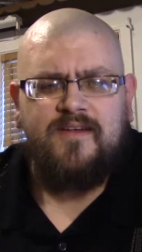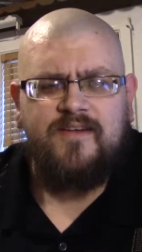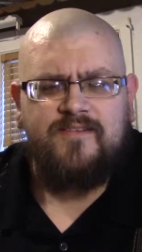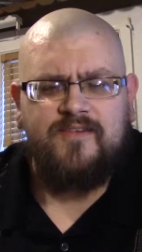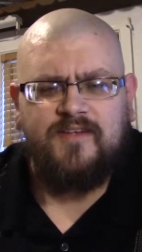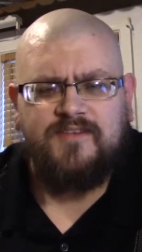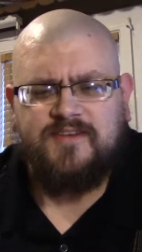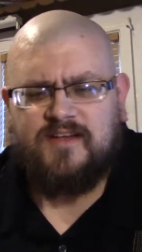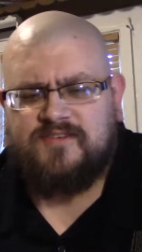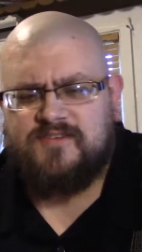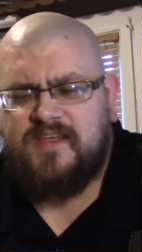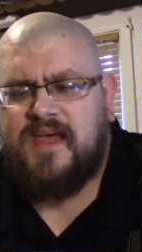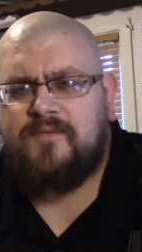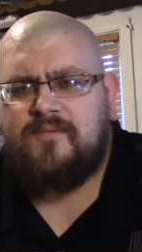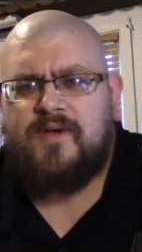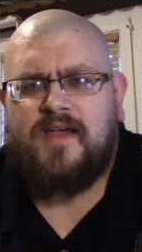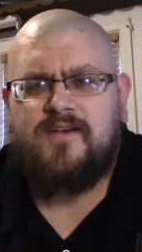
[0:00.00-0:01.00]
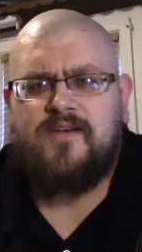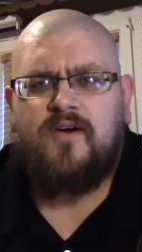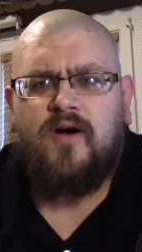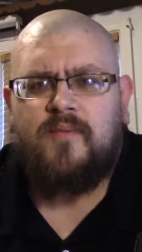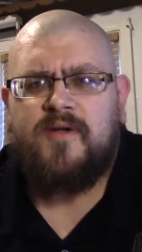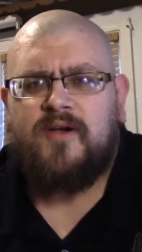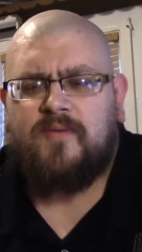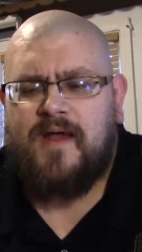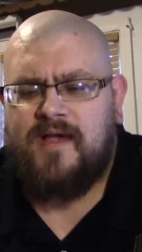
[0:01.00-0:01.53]
So I'll schedule that when I know I'll
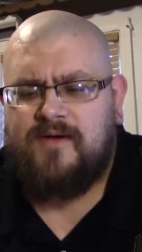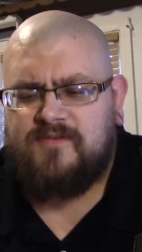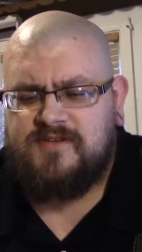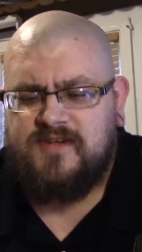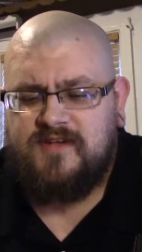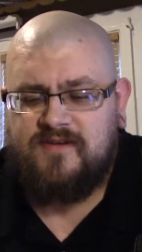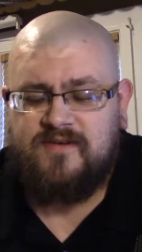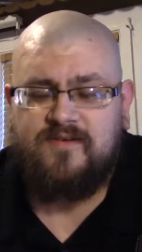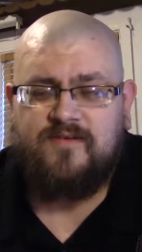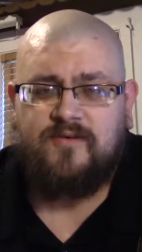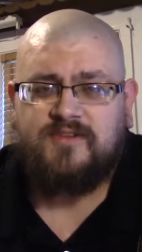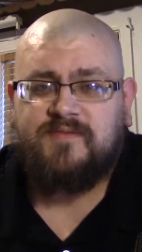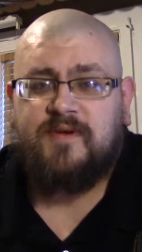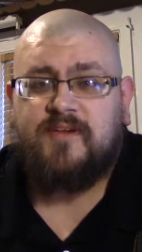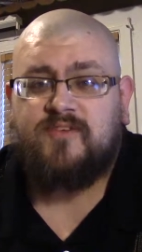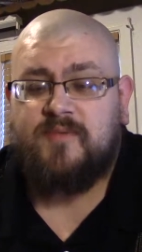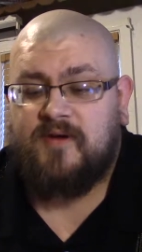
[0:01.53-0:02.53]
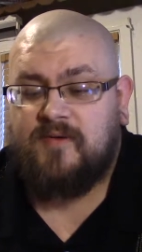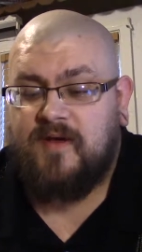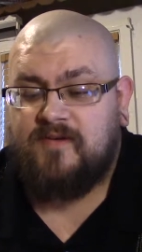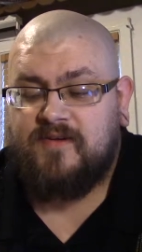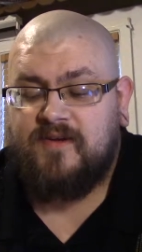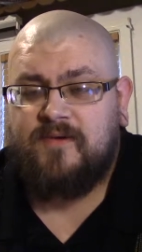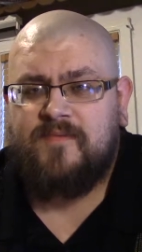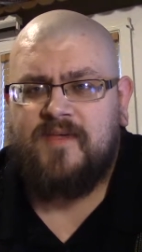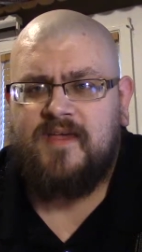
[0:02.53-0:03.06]
be around, or someone else will be around
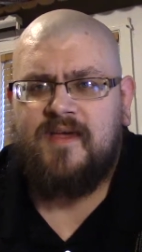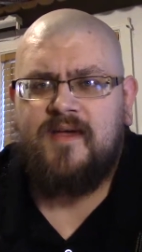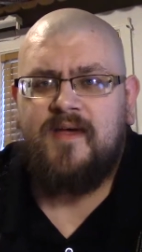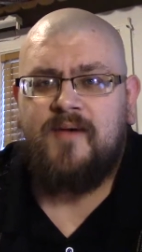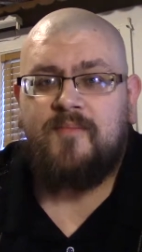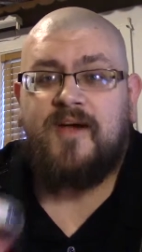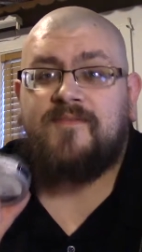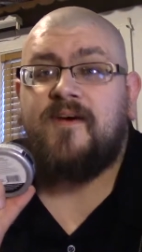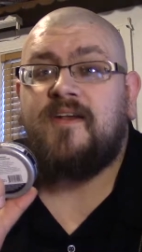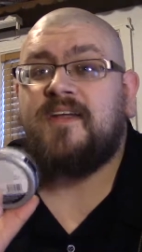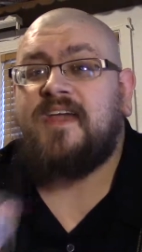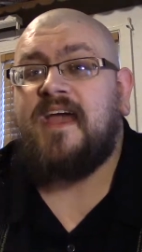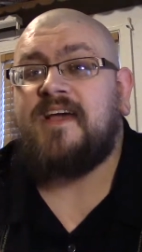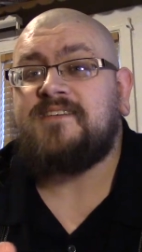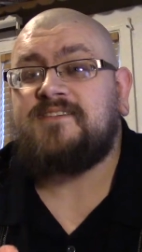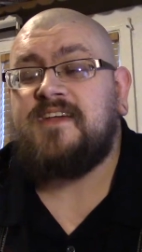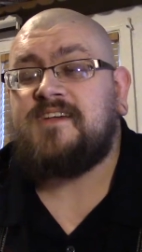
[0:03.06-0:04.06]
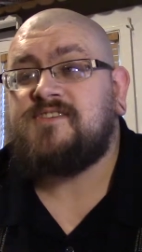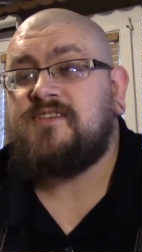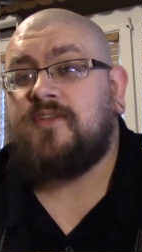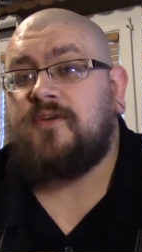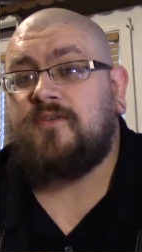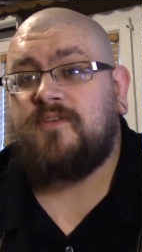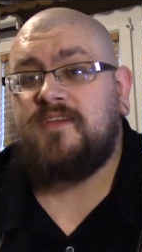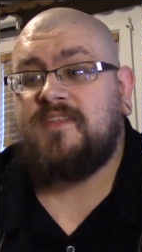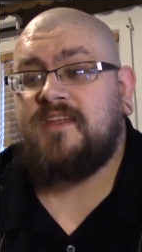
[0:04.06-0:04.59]
here. But I found a gas station
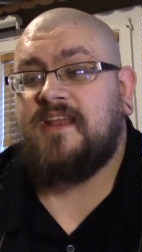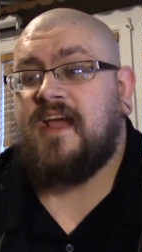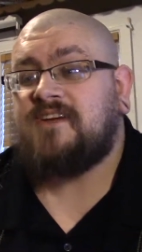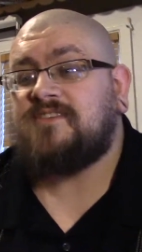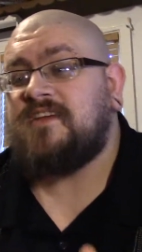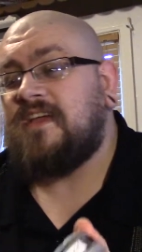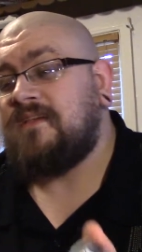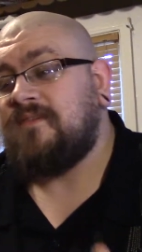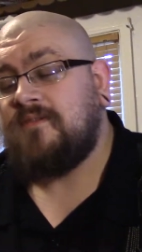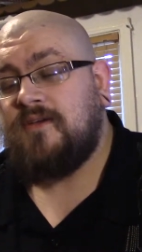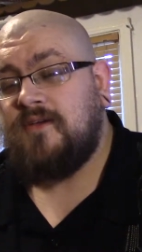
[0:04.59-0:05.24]
locally that actually